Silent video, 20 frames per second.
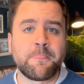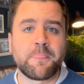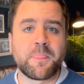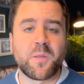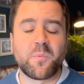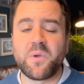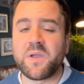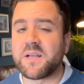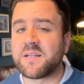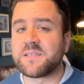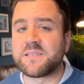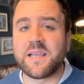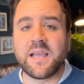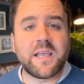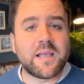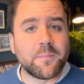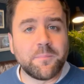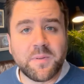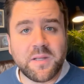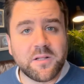We can
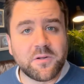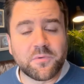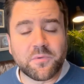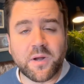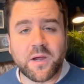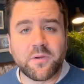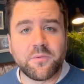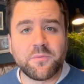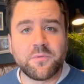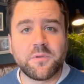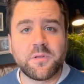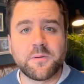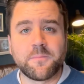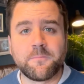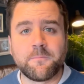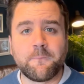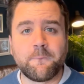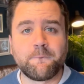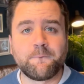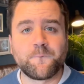take a meal round.
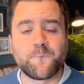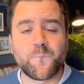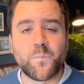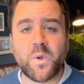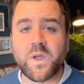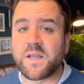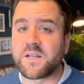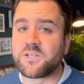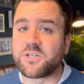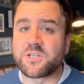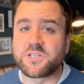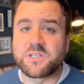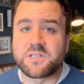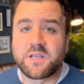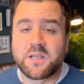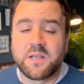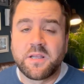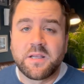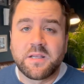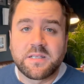We can just
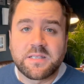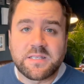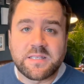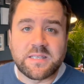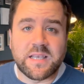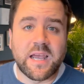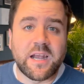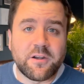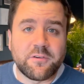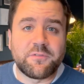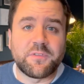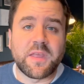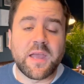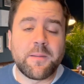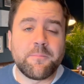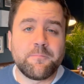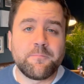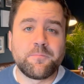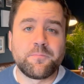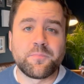serve
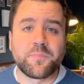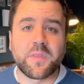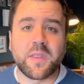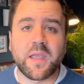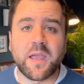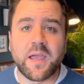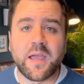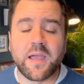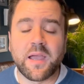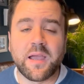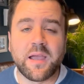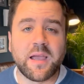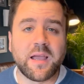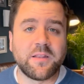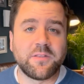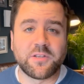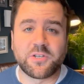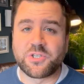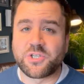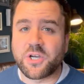them uh,
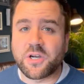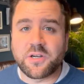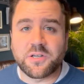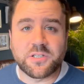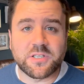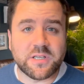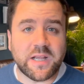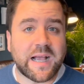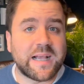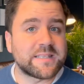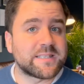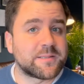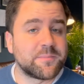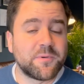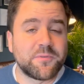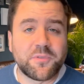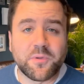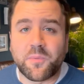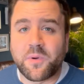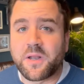at the church, ask them
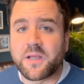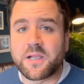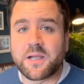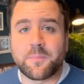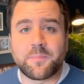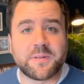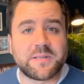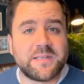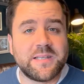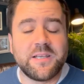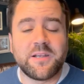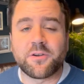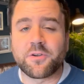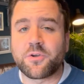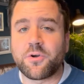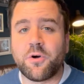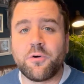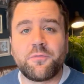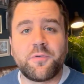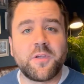if they want a cup of tea or
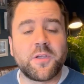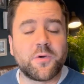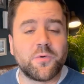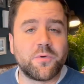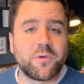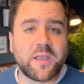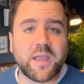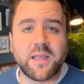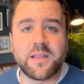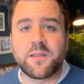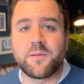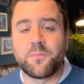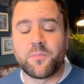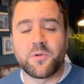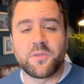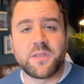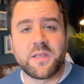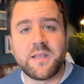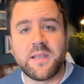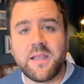coffee, go and get them
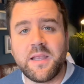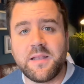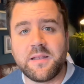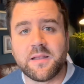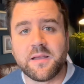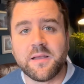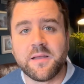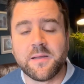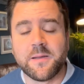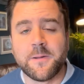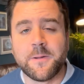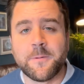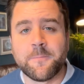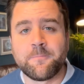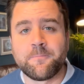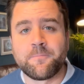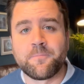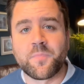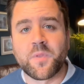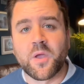what they need.
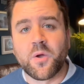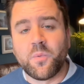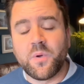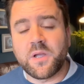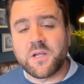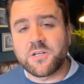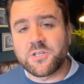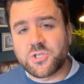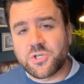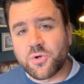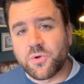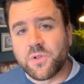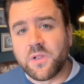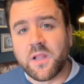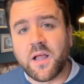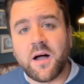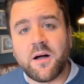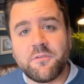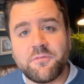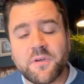We can show
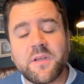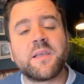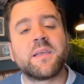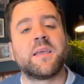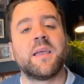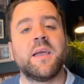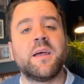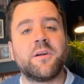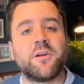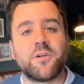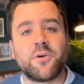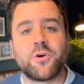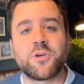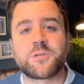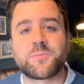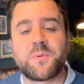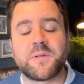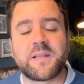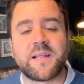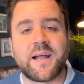love and care and
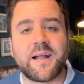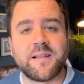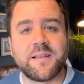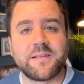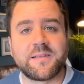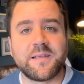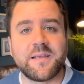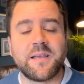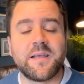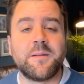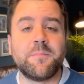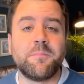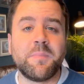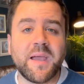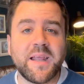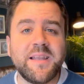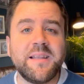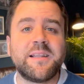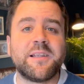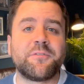hospitality in
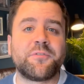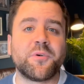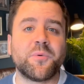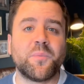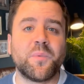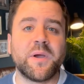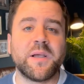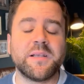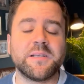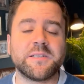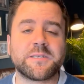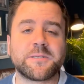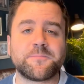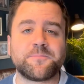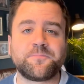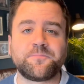many different ways.